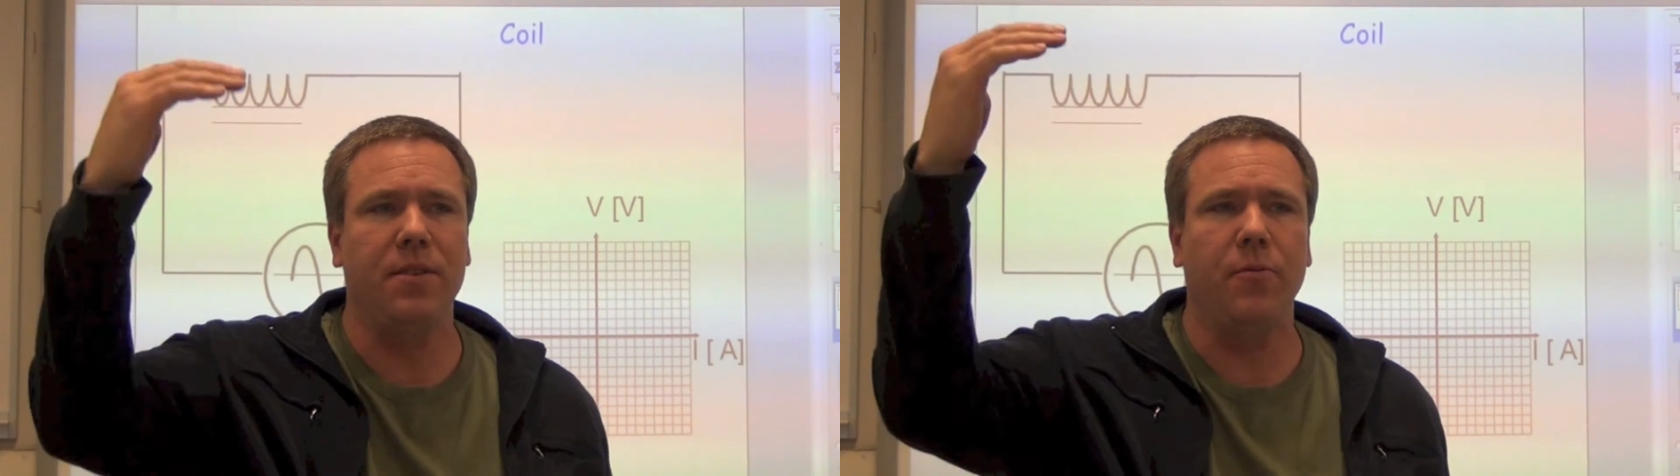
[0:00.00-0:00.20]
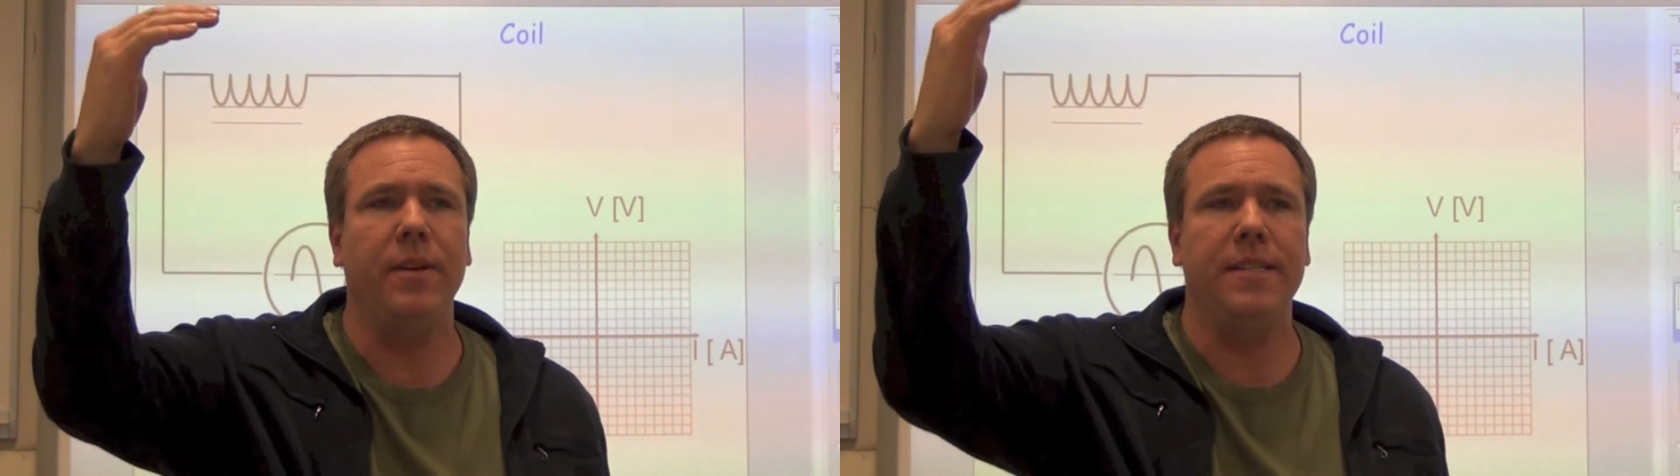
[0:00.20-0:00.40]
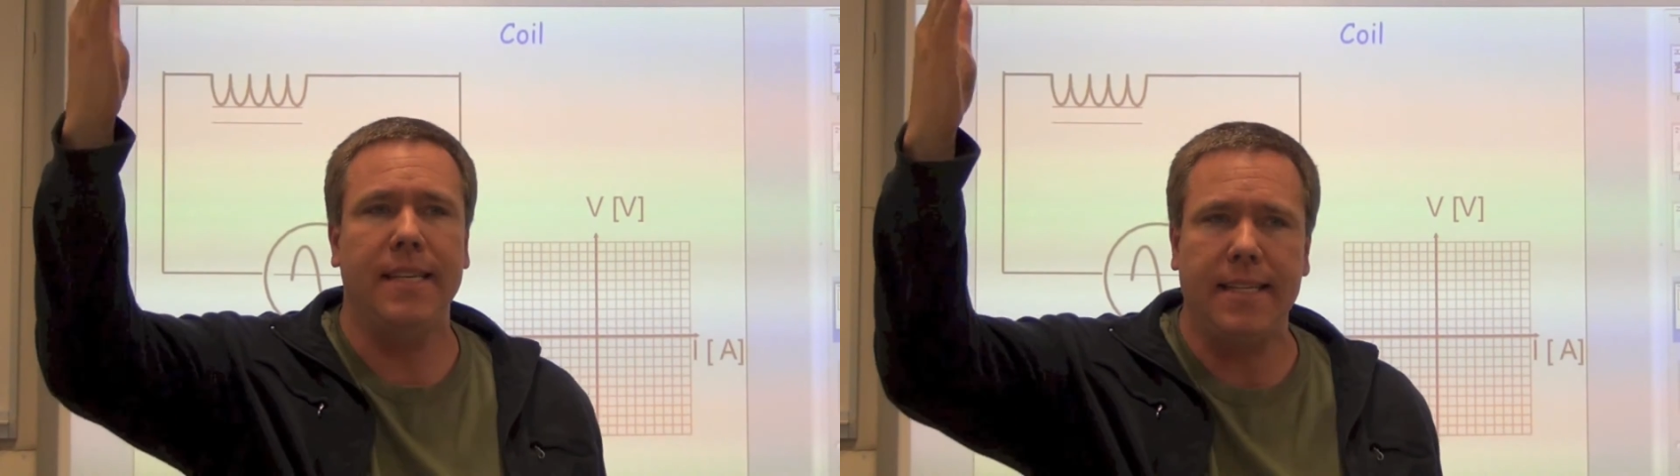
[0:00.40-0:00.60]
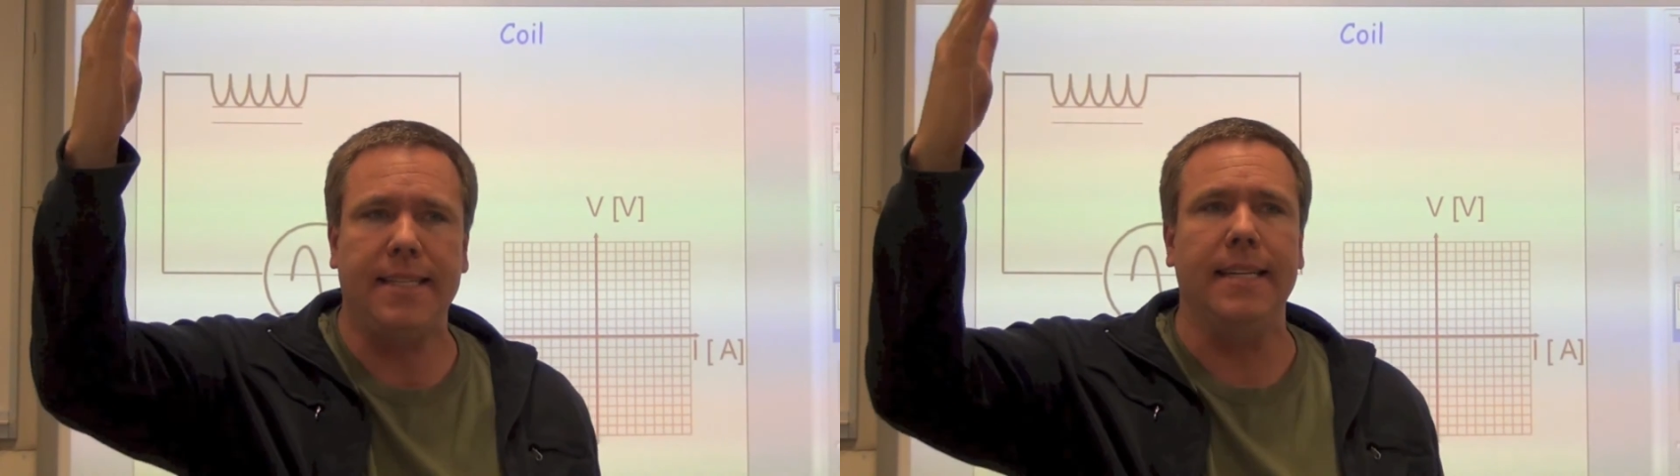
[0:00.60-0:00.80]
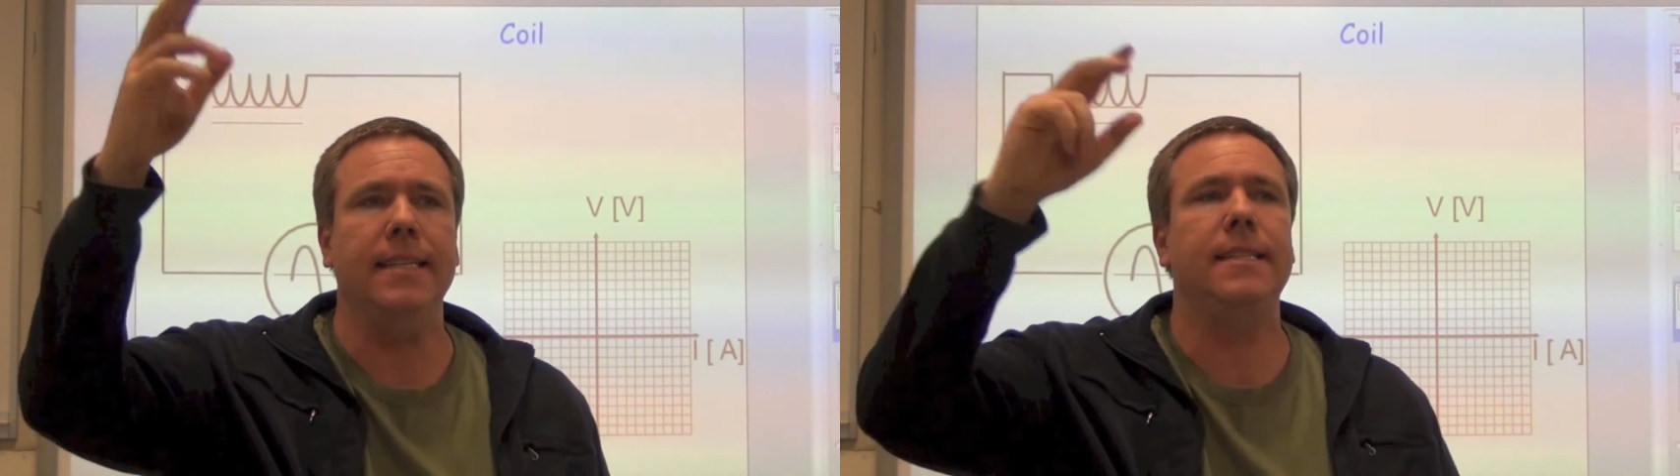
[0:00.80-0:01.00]
to
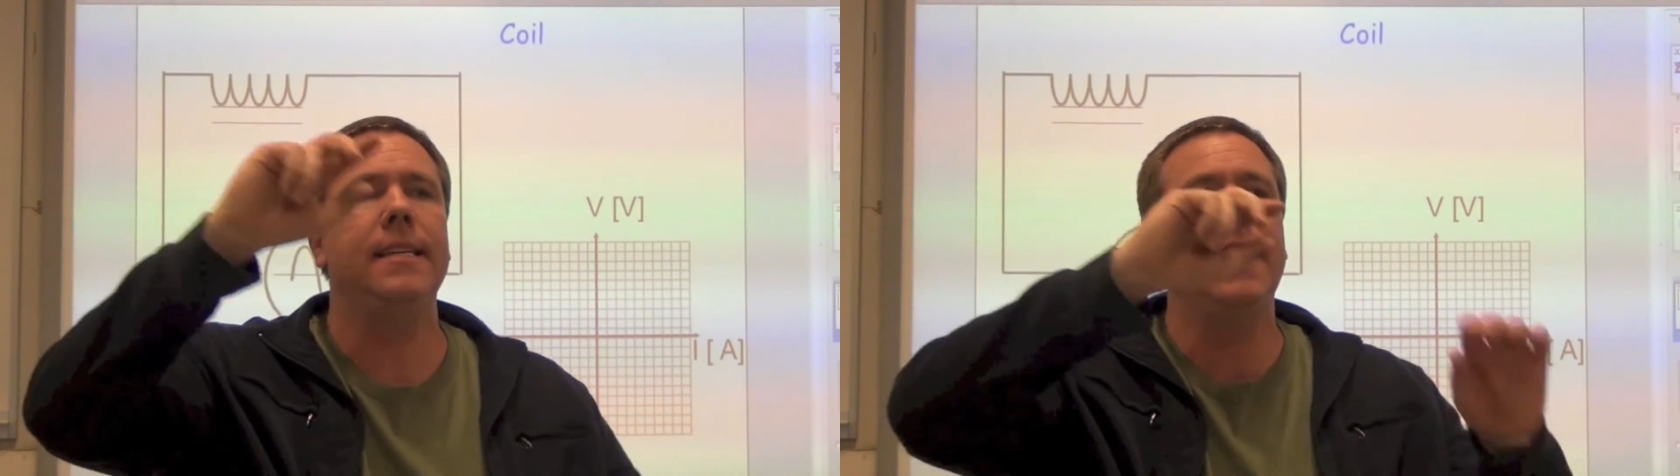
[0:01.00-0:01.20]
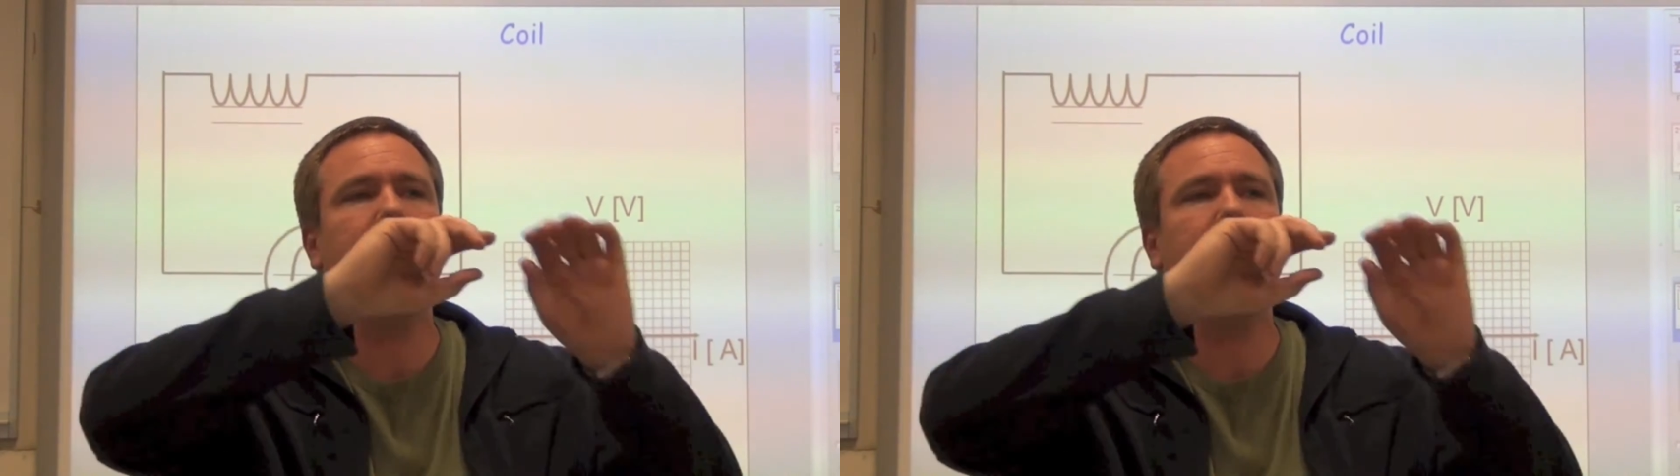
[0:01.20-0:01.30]
resistance